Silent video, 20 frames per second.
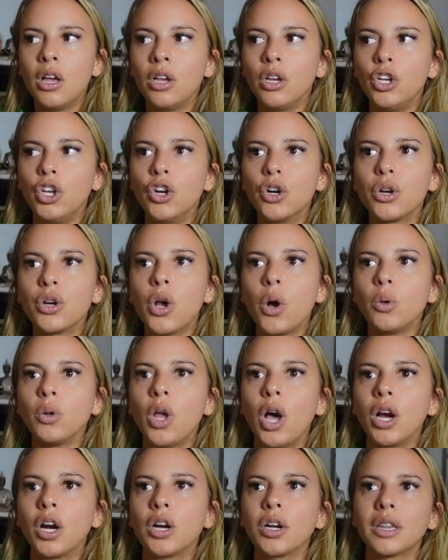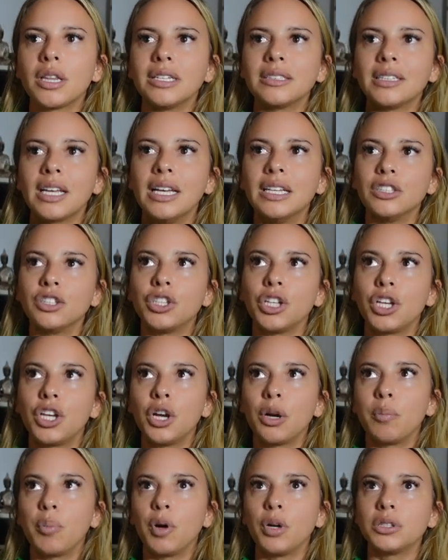You're no longer this
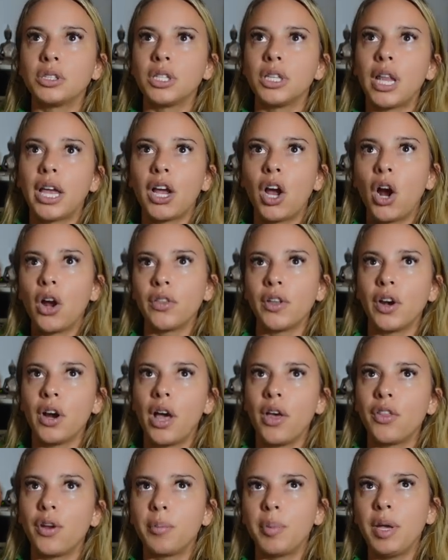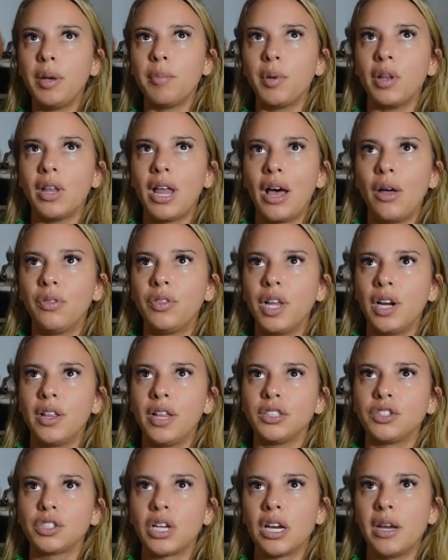insecure person. Like, are there other people out there
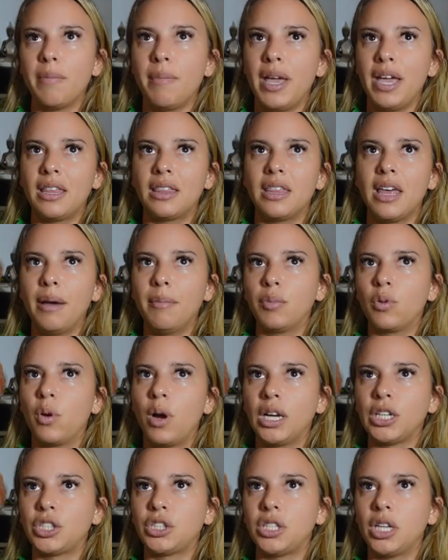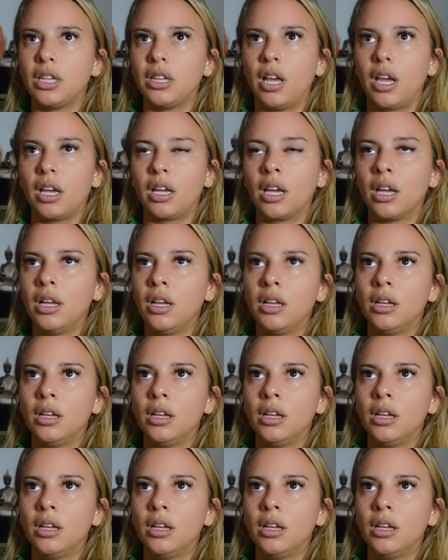that's going to make them question like,